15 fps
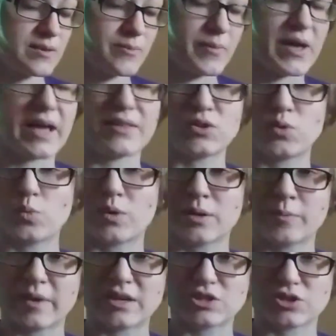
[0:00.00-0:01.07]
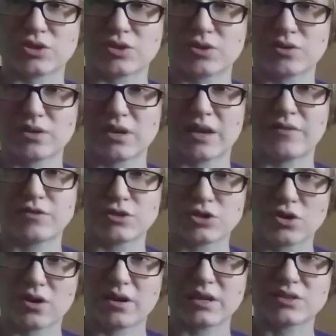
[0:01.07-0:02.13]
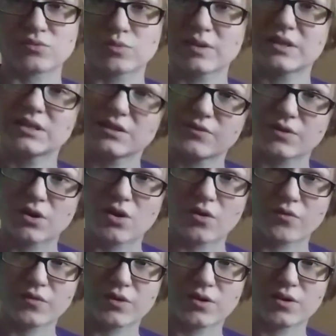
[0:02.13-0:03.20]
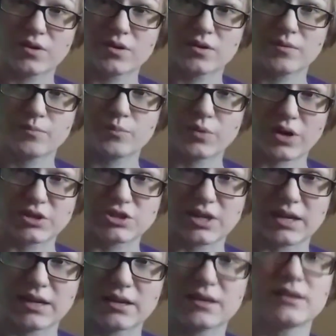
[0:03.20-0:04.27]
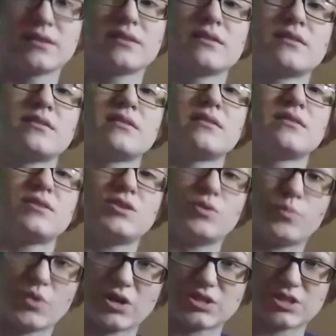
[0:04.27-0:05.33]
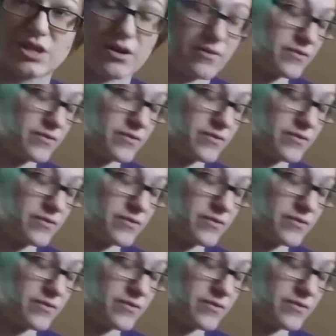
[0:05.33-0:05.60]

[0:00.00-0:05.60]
bad. You want to make sure, if your dog is really difficult for brushing, you brush there